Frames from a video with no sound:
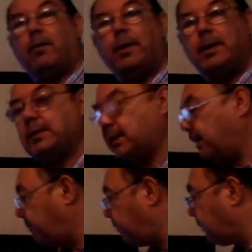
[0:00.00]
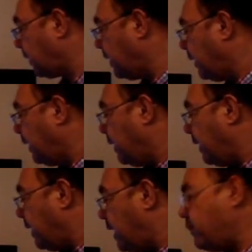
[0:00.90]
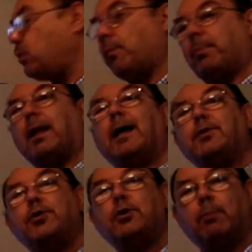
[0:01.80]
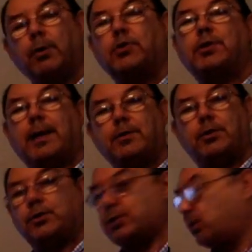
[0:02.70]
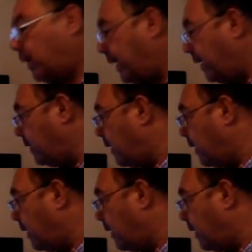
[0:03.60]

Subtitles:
very easily. If you apply too much tension to the wire,